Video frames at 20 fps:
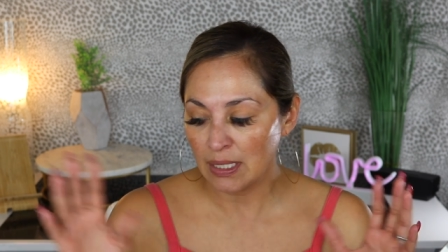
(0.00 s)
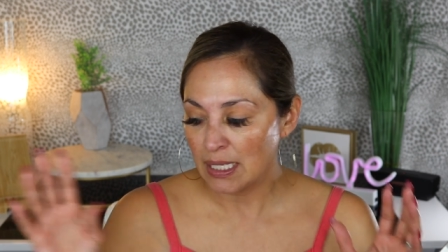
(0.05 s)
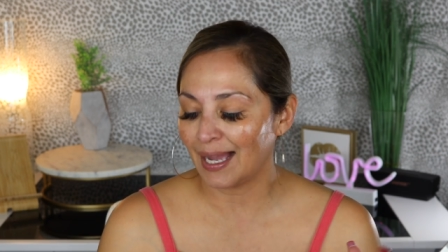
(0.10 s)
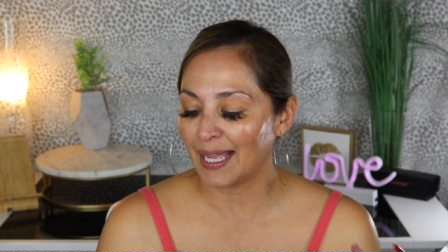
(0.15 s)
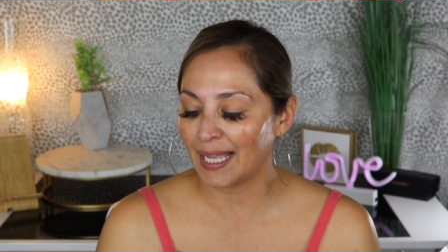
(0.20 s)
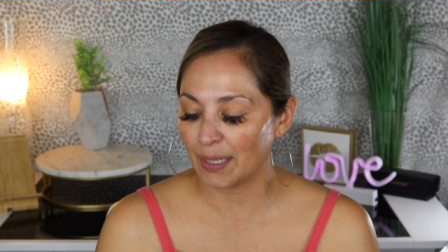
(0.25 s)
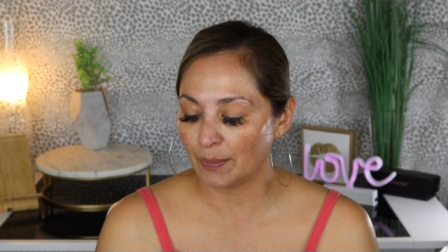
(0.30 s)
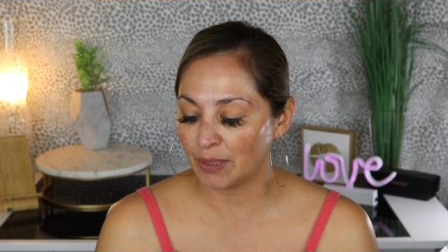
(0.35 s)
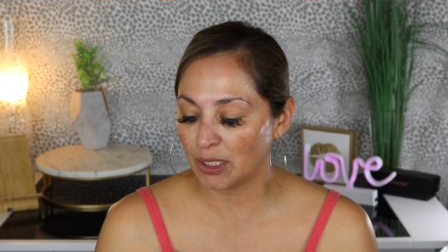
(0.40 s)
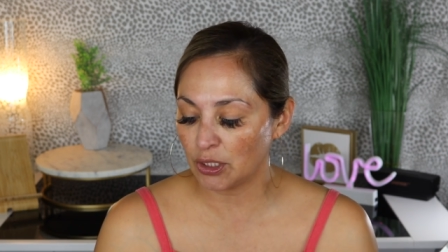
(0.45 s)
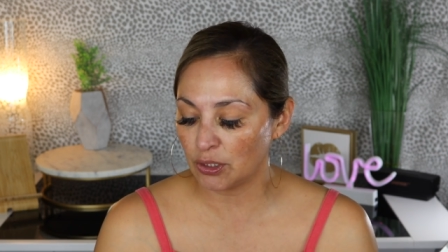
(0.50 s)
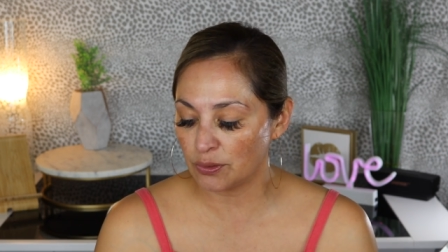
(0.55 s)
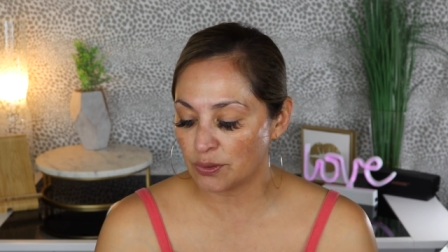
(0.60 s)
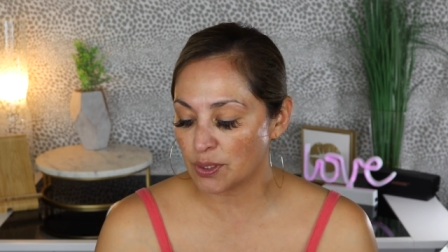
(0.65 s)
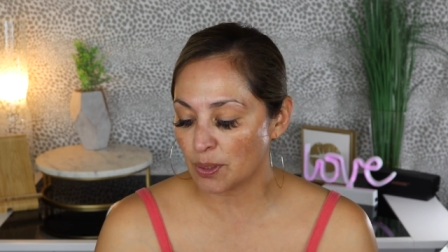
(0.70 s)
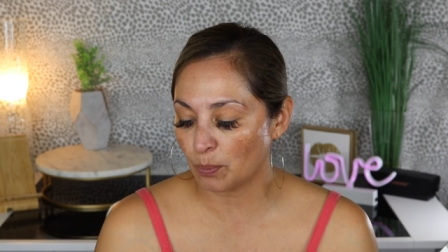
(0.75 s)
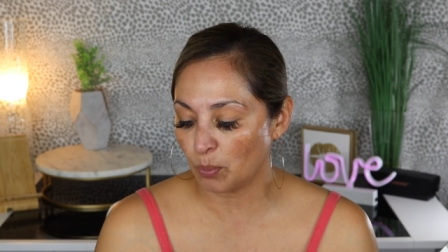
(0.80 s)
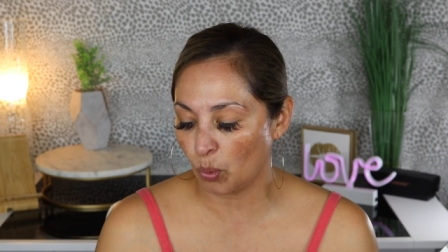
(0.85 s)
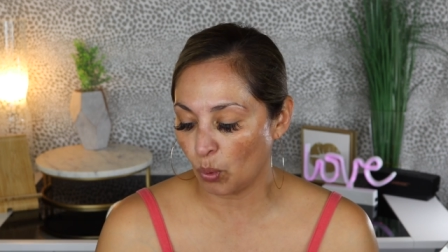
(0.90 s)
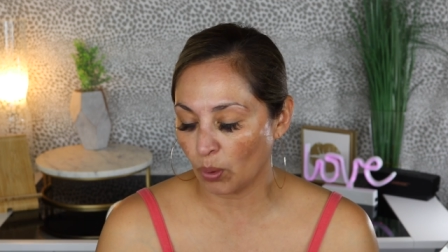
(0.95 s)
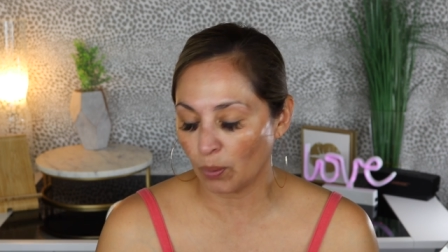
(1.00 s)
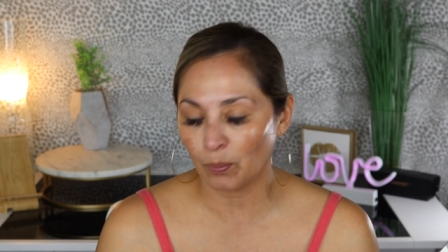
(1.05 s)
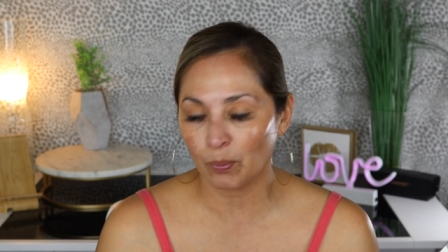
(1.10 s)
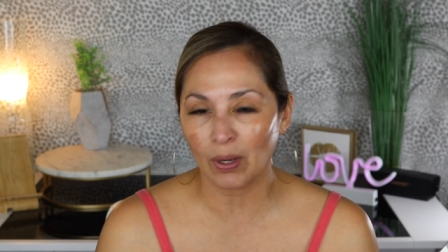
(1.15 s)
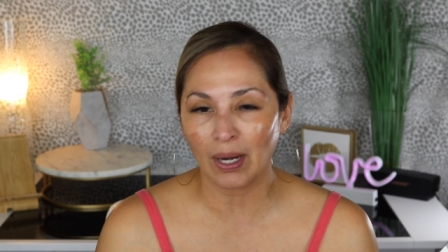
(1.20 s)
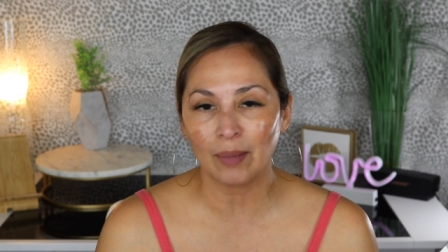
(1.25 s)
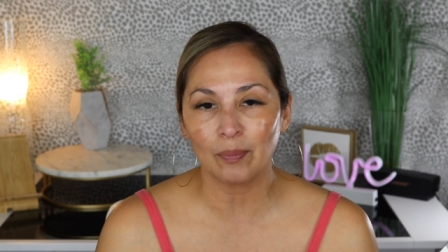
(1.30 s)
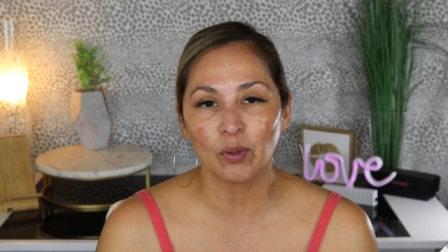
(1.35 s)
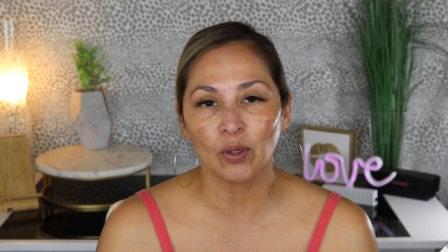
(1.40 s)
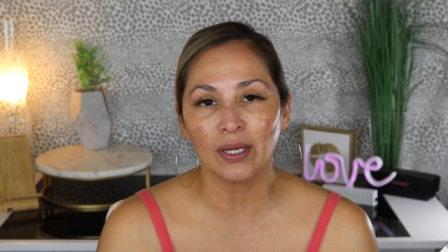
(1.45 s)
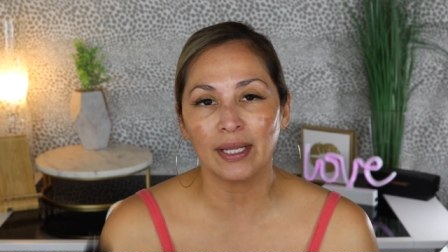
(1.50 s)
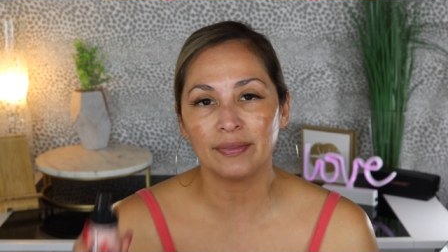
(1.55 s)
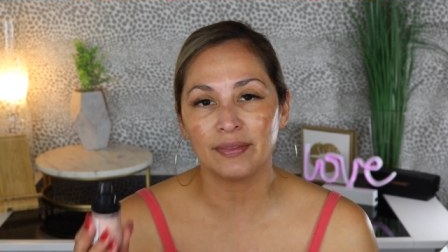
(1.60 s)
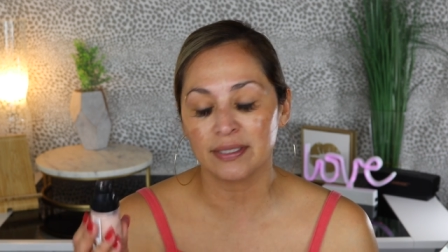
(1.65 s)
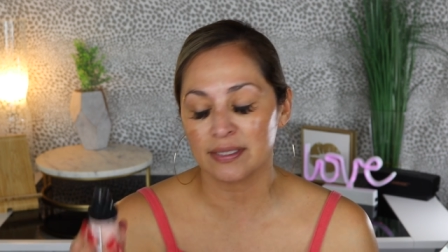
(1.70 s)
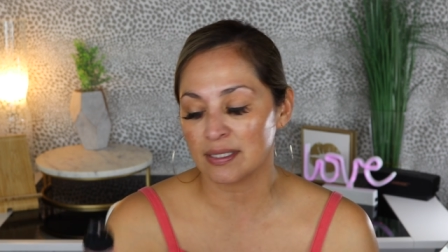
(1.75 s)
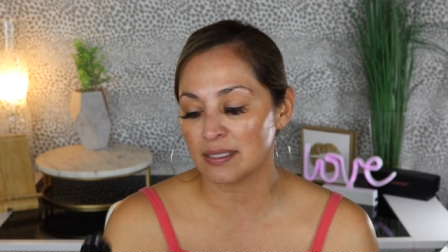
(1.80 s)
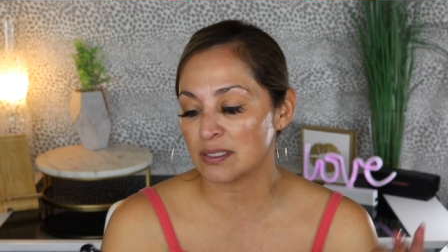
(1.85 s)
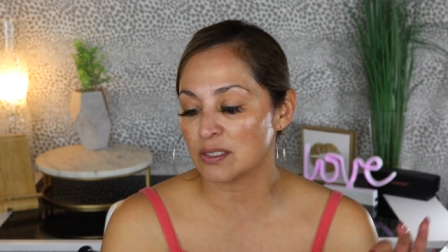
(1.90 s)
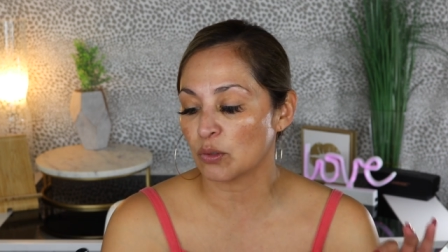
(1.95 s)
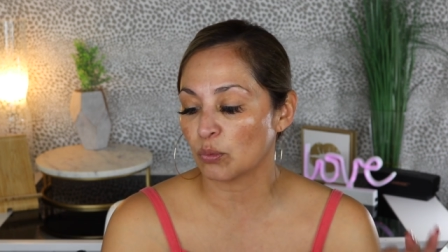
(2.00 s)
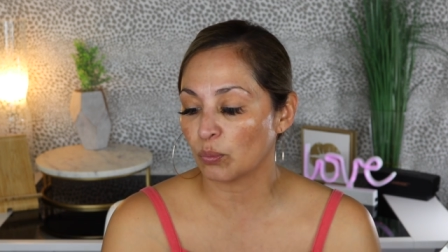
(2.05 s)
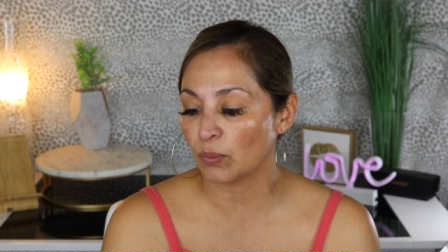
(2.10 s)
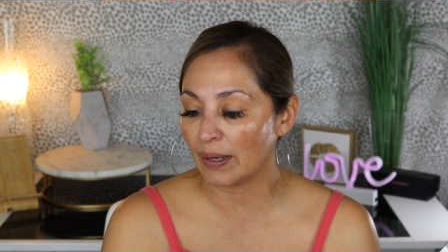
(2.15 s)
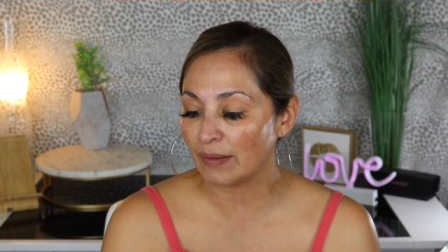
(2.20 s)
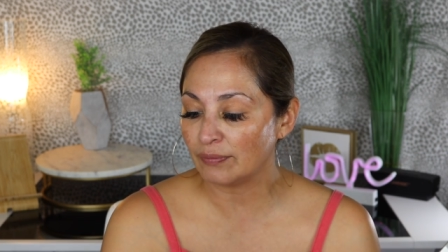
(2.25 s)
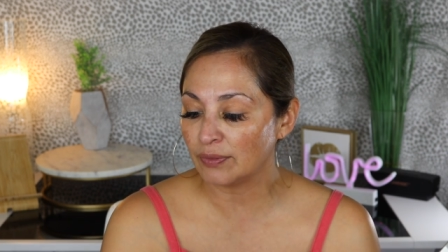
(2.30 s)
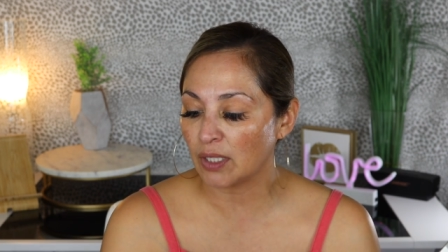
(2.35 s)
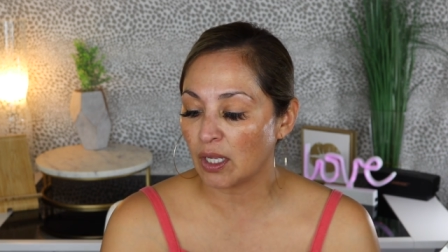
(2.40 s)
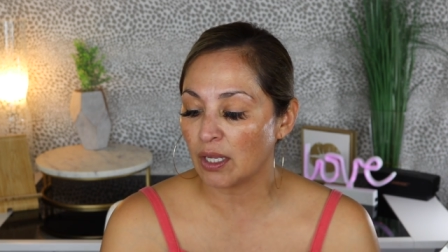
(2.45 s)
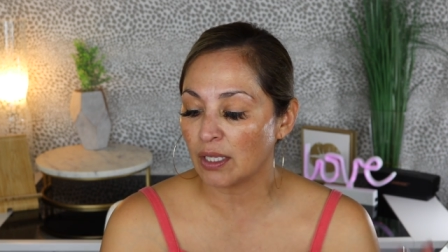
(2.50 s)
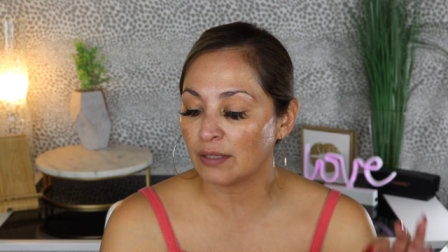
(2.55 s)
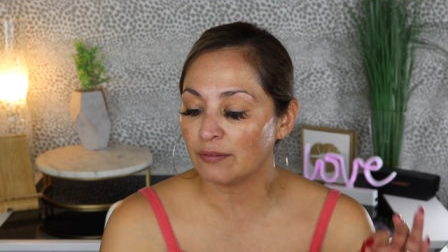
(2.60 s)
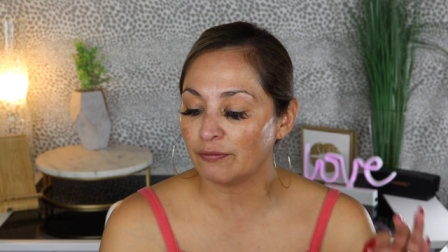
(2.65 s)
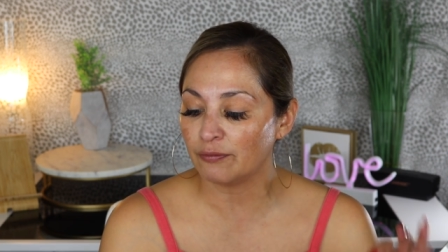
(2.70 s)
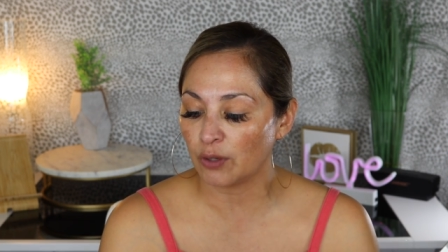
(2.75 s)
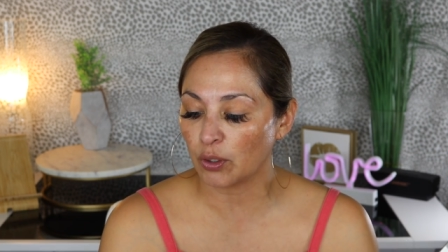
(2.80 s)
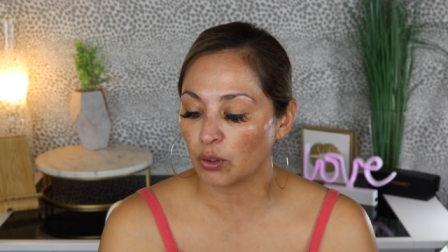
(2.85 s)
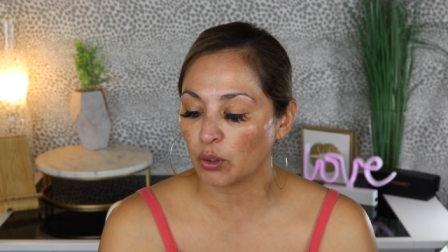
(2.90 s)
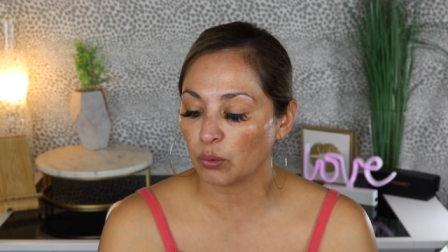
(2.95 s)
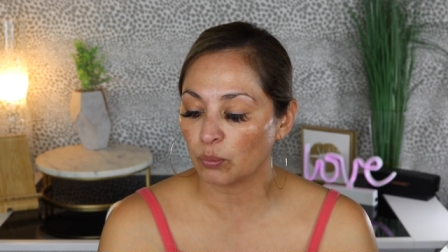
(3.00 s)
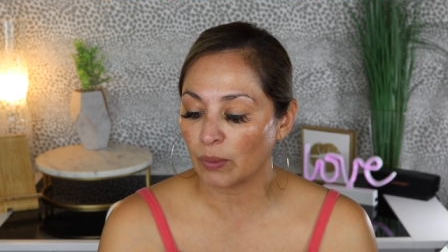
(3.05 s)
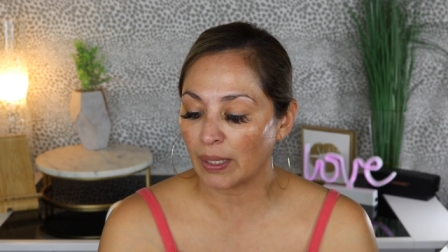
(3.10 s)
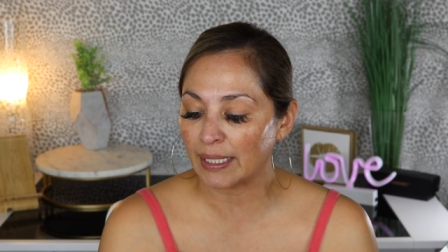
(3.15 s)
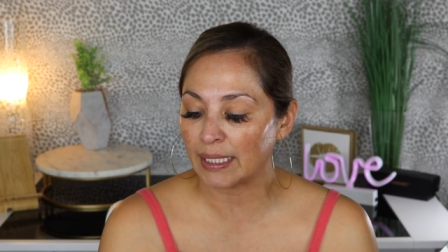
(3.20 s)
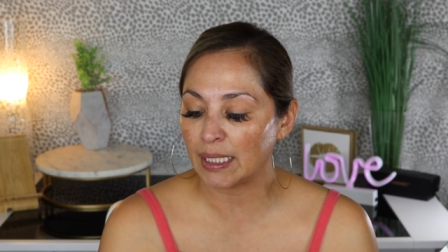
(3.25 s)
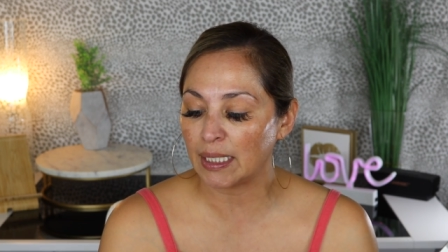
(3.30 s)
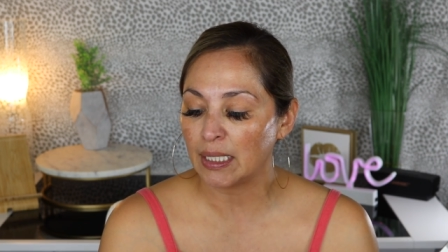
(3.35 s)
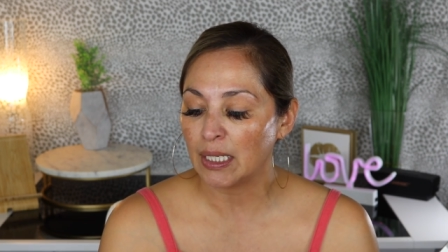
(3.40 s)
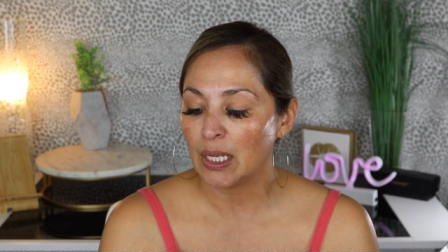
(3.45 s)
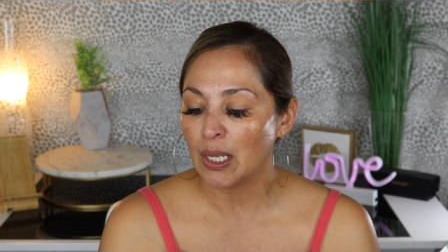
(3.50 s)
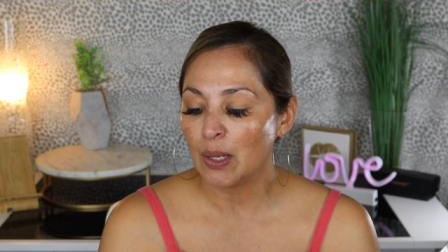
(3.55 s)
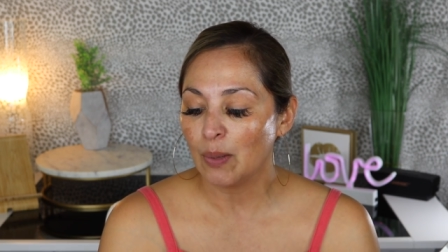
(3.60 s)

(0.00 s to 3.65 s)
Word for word: I am gonna use a pore primer, and this is the Revlon Photo Ready